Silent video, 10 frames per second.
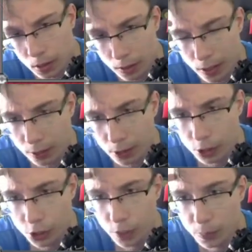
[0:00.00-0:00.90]
Yeah, I really
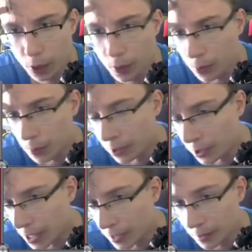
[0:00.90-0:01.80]
should have brought
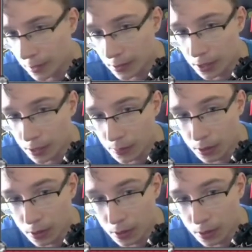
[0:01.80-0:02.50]
Primarina into this game.